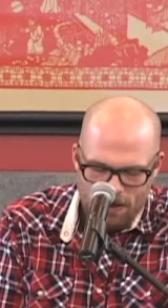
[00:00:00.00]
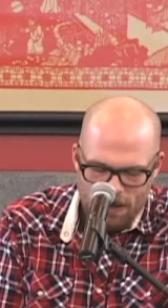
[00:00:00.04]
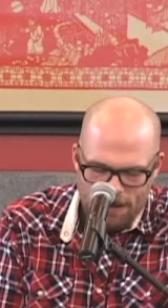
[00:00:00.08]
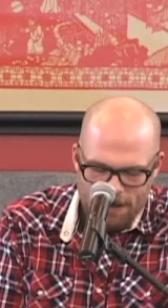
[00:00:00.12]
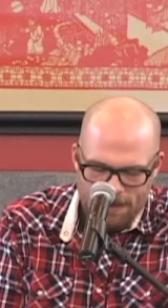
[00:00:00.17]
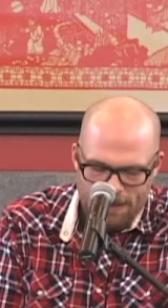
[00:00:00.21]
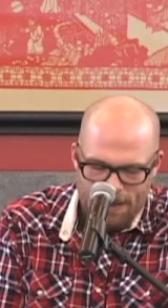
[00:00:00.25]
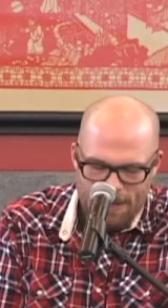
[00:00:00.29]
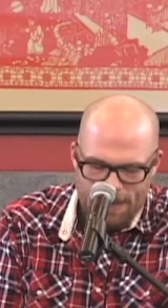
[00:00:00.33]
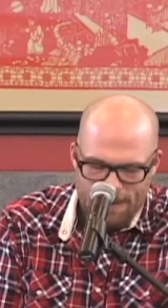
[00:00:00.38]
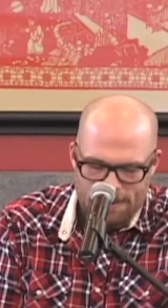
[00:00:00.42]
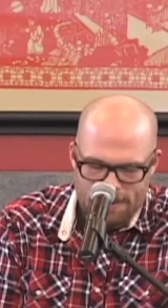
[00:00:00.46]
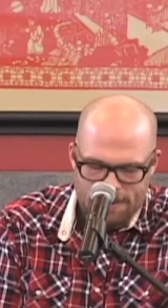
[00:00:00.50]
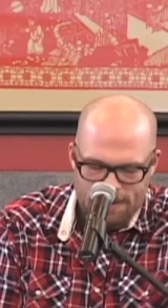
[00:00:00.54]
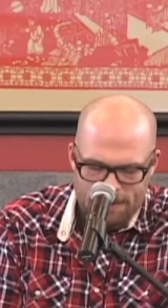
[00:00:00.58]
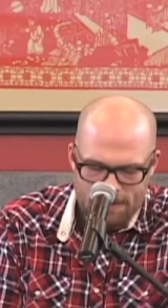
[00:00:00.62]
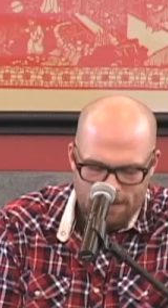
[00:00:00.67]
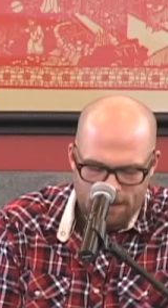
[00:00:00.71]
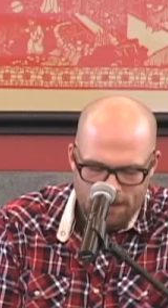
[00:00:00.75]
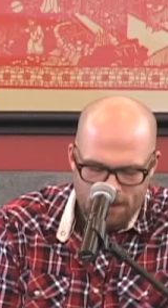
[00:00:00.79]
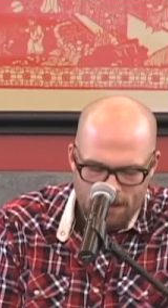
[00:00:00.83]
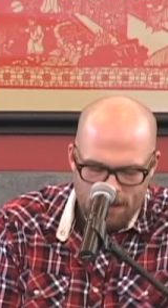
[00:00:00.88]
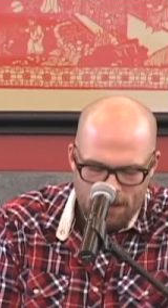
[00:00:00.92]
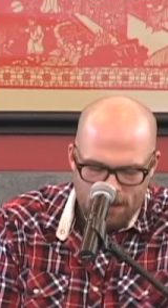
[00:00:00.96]
a light.
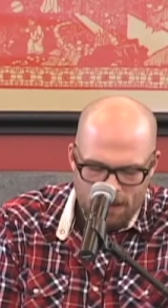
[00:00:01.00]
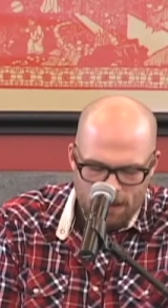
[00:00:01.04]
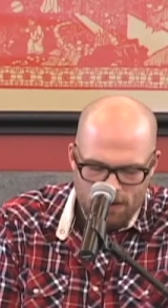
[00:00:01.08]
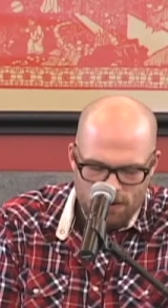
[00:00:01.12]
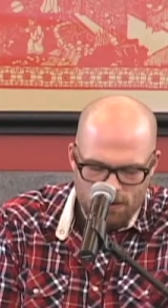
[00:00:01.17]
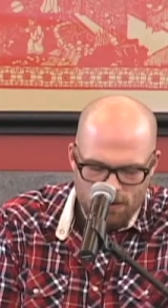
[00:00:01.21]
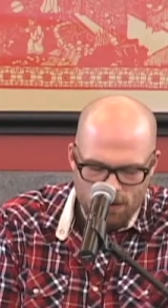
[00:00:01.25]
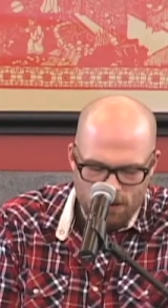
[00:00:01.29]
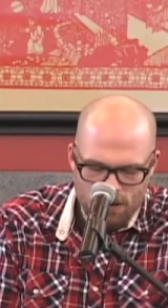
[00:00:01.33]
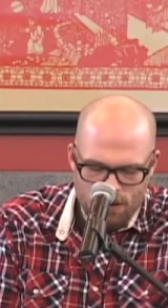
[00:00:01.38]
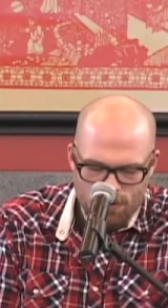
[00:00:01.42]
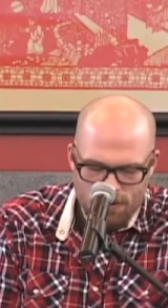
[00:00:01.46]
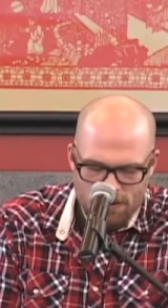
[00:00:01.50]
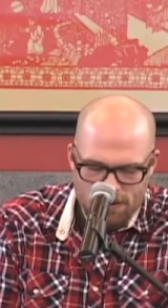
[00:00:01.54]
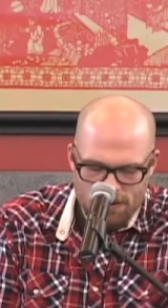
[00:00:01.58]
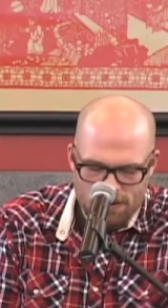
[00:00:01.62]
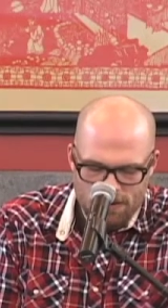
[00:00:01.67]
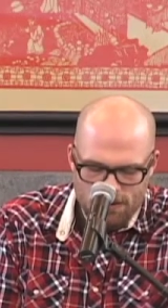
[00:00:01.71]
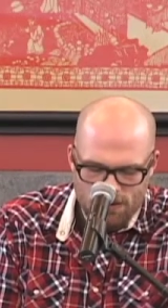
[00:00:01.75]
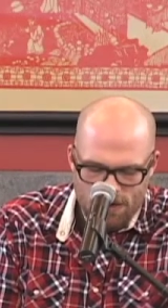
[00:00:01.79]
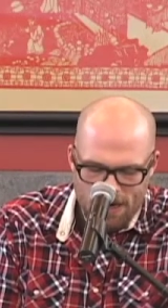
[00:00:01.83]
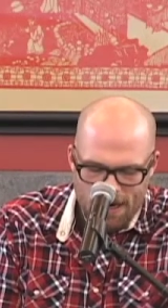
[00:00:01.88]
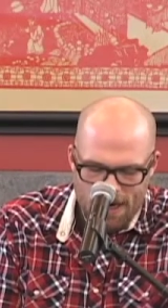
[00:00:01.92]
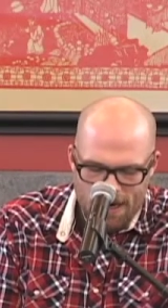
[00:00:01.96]
A turbine
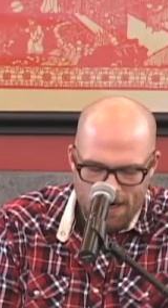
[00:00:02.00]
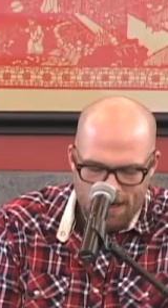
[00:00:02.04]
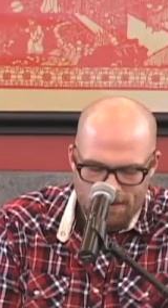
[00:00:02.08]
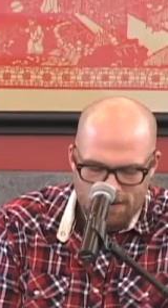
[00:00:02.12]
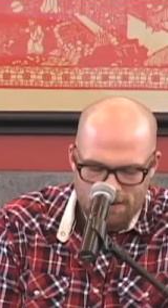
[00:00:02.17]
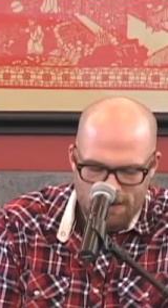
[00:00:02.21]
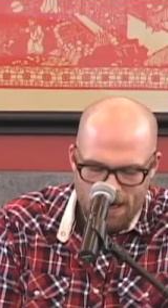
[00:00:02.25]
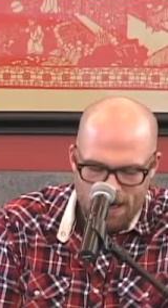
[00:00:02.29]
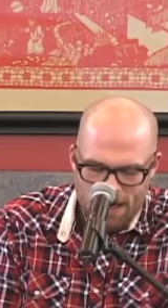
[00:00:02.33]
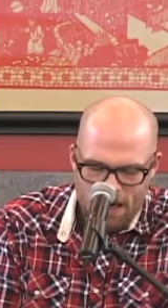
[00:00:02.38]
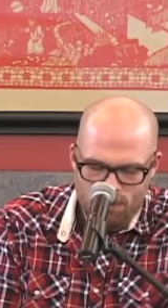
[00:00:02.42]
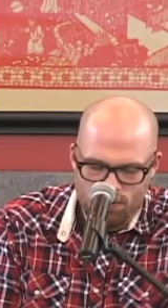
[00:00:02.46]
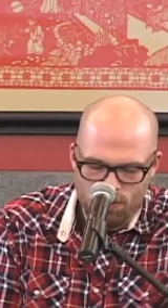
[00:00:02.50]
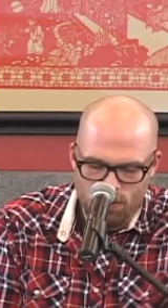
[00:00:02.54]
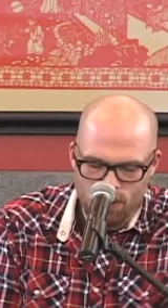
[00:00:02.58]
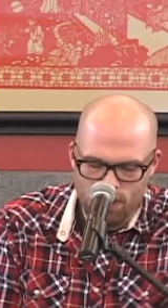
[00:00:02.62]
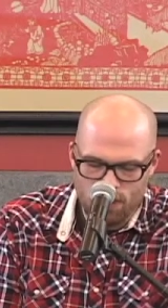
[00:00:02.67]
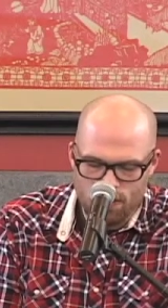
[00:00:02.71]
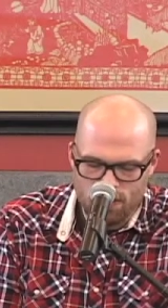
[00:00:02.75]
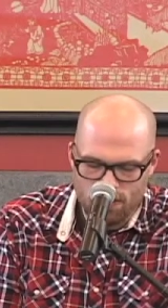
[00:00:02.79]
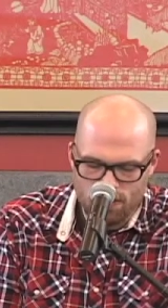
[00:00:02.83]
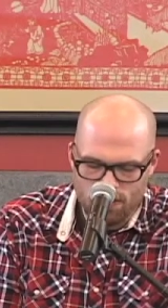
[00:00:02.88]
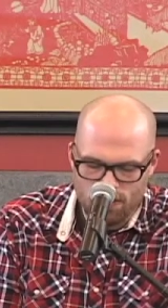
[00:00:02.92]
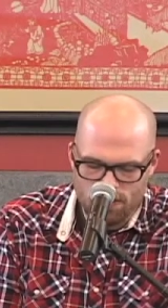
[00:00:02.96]
strides high
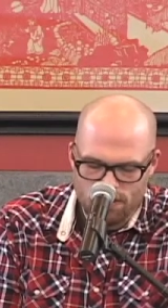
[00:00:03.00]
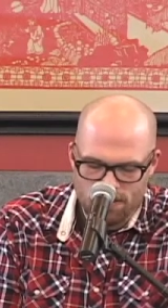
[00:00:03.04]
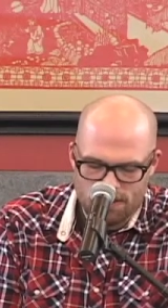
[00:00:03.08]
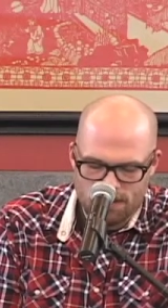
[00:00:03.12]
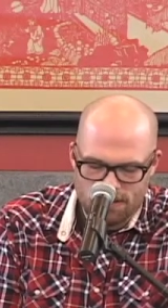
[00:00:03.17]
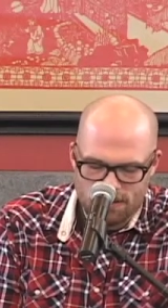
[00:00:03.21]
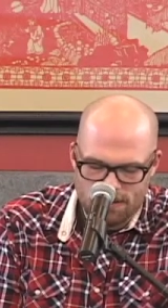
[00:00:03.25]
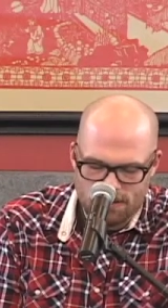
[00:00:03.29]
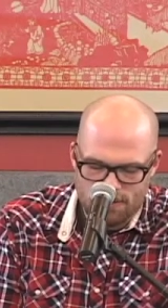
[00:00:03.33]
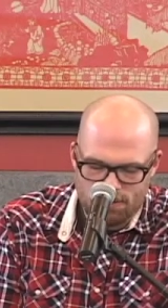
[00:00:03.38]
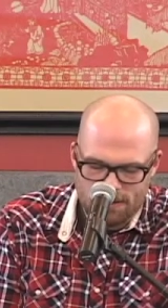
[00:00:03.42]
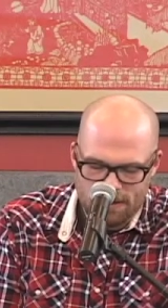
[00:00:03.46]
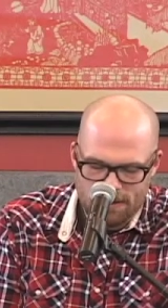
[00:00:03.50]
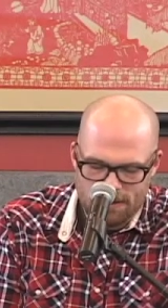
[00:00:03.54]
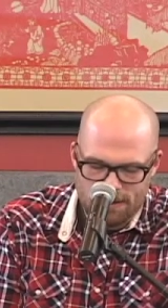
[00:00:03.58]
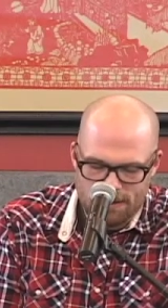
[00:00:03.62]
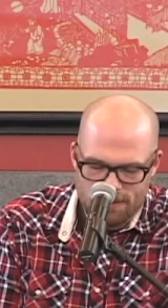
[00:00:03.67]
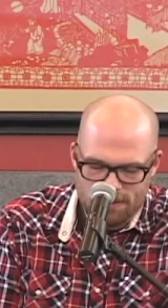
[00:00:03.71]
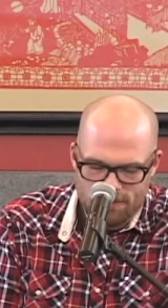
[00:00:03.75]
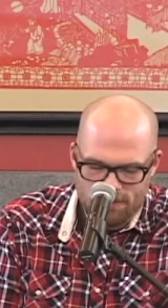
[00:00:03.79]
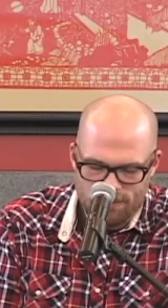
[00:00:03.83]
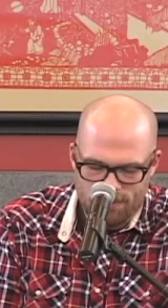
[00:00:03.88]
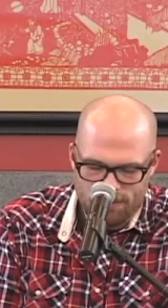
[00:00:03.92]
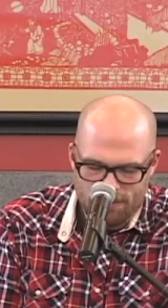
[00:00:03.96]
poles to spit
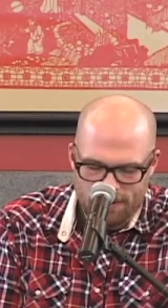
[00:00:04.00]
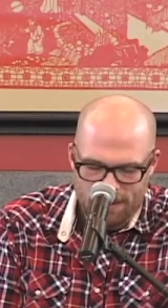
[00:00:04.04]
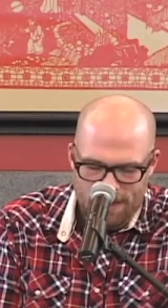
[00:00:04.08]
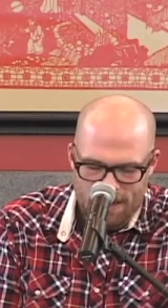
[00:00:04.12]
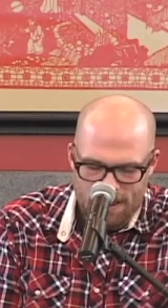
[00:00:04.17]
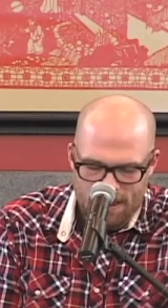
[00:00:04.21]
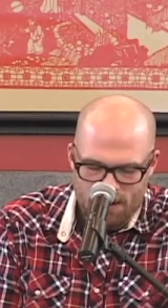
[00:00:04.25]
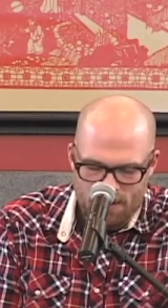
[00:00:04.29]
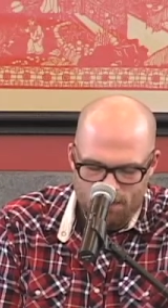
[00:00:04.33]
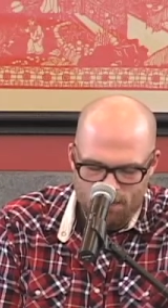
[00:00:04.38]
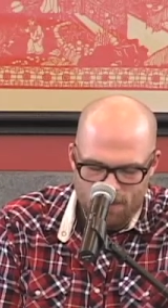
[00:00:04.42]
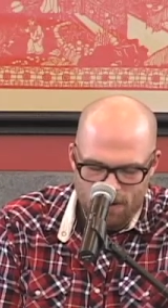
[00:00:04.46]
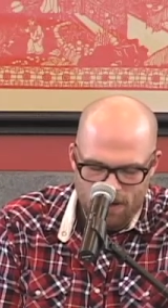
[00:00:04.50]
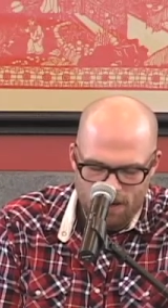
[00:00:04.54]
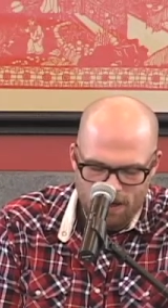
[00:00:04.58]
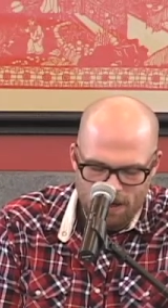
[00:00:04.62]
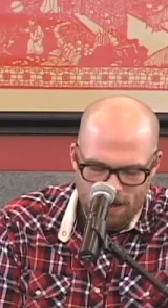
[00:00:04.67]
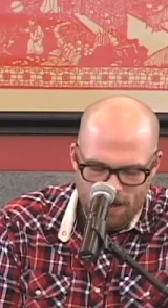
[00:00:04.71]
this flame.